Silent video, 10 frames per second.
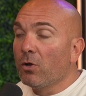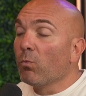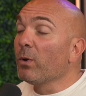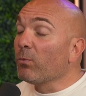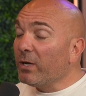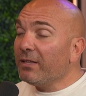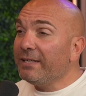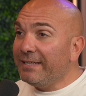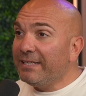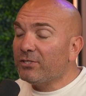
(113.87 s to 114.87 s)
We really
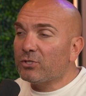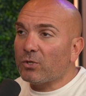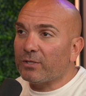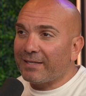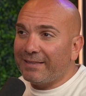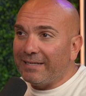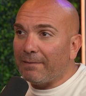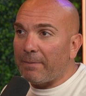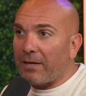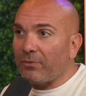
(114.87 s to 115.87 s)
need to start to think
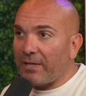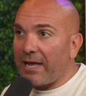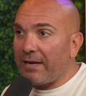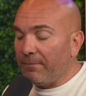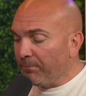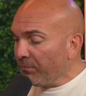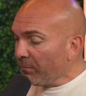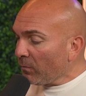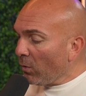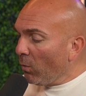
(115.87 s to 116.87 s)
about that
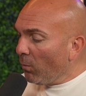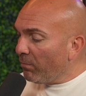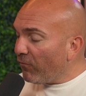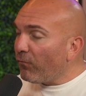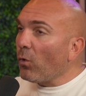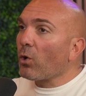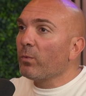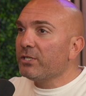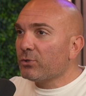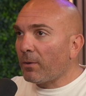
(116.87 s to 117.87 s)
before
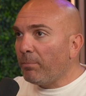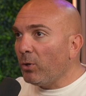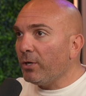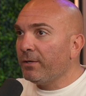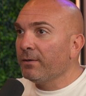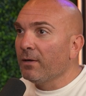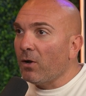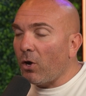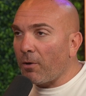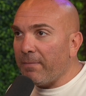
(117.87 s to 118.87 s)
we start putting
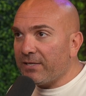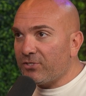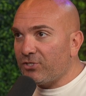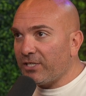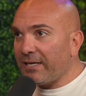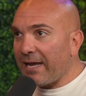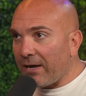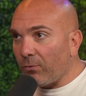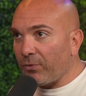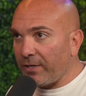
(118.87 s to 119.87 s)
our messaging
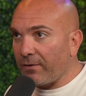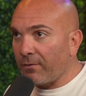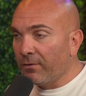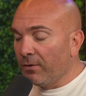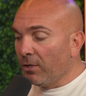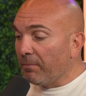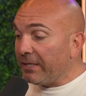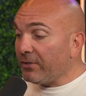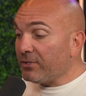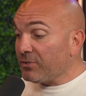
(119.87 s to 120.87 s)
out there
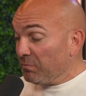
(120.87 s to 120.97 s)
because